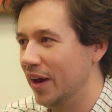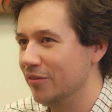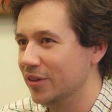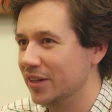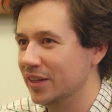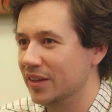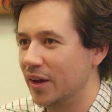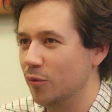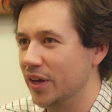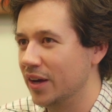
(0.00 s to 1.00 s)
Everything
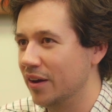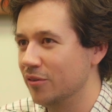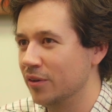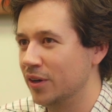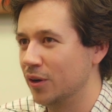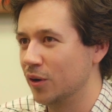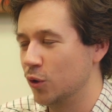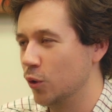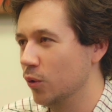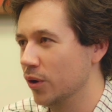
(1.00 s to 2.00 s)
that we cover in our
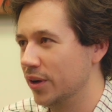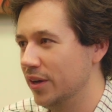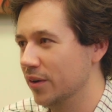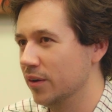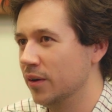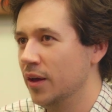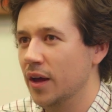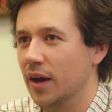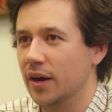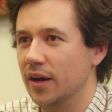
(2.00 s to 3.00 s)
core here
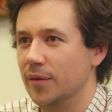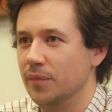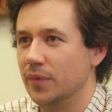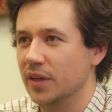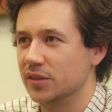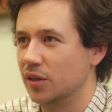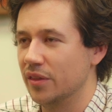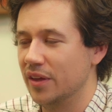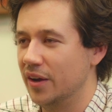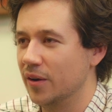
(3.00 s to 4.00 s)
is
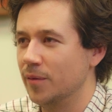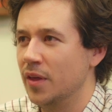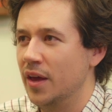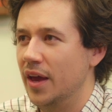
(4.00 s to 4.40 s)
all there.